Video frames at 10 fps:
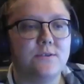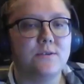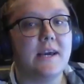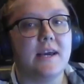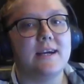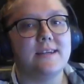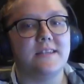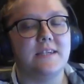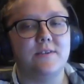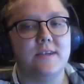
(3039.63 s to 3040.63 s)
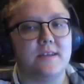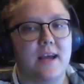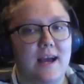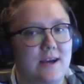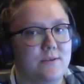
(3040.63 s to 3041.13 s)
to getting our series
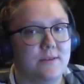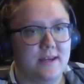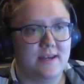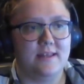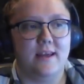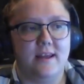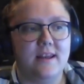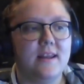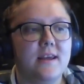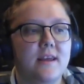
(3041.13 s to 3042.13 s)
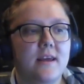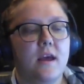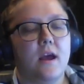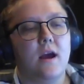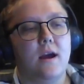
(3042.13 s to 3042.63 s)
out there, then,
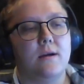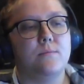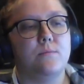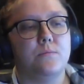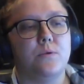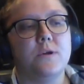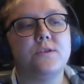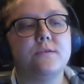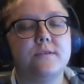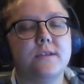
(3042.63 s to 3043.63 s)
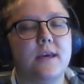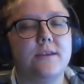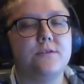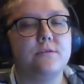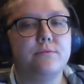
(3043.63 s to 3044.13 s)
what sort of
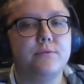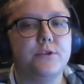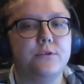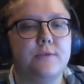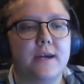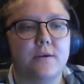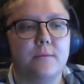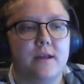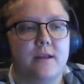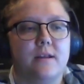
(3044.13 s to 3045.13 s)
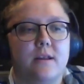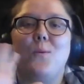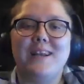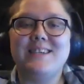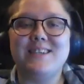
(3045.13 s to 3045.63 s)
schedule would you recommend?
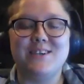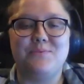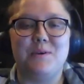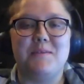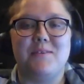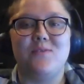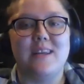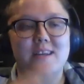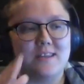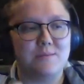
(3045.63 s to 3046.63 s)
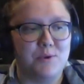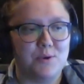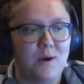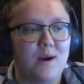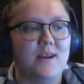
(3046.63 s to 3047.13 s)
When should we be releasing
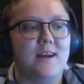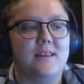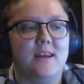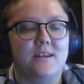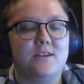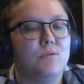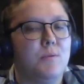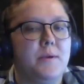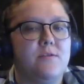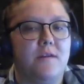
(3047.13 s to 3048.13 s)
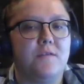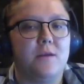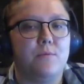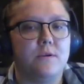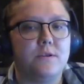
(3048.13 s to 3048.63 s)
book one, and then should we be
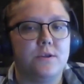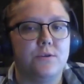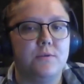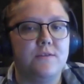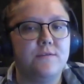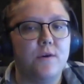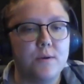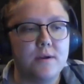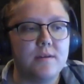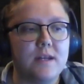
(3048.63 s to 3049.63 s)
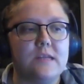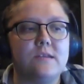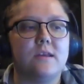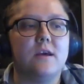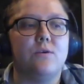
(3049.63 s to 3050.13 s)
drafting book two before we
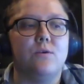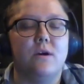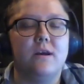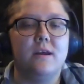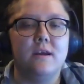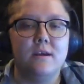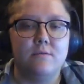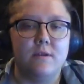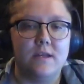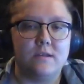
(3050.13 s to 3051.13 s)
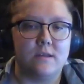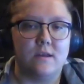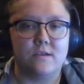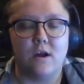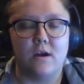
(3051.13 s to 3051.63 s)
release it, or release
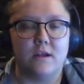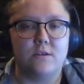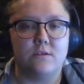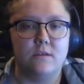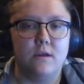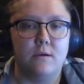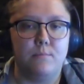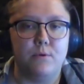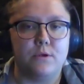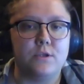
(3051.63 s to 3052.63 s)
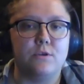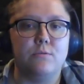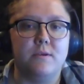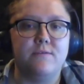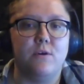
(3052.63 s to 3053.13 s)
it starting book
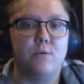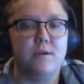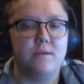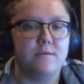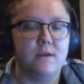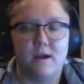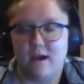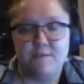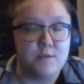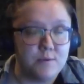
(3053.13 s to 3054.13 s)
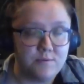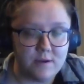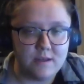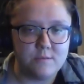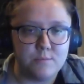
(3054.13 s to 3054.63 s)
two before after we've
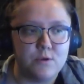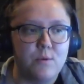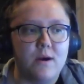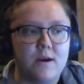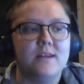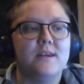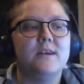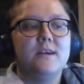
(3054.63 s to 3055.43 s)
released book one?